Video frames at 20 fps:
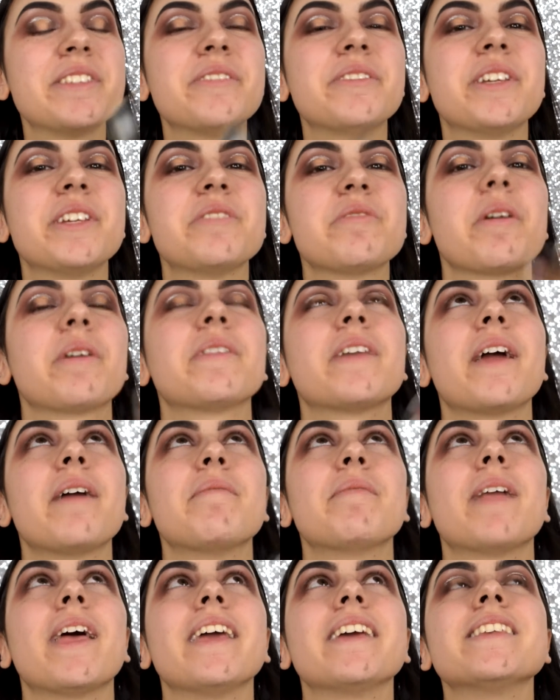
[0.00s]
so that's what
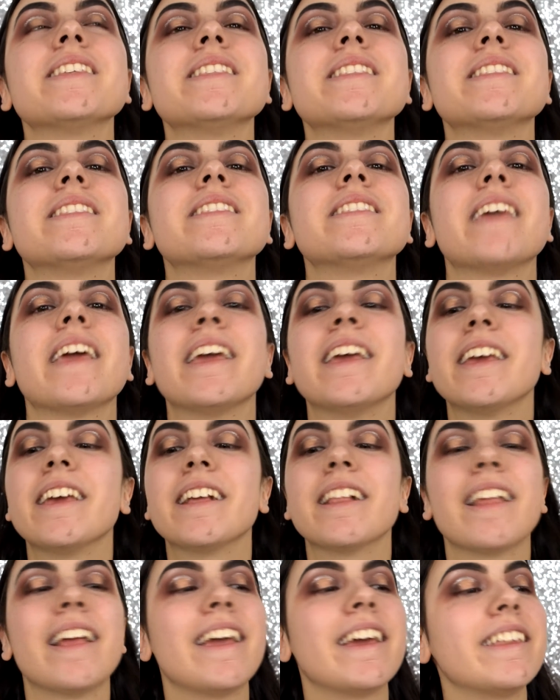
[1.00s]
I'm like
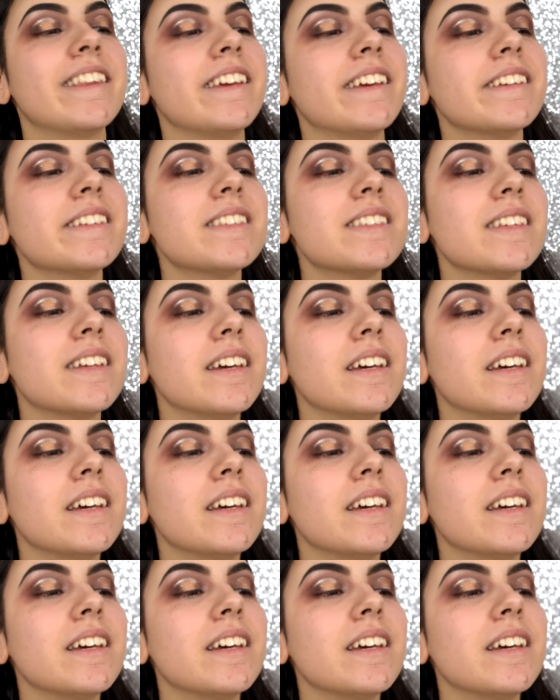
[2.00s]
staying like this,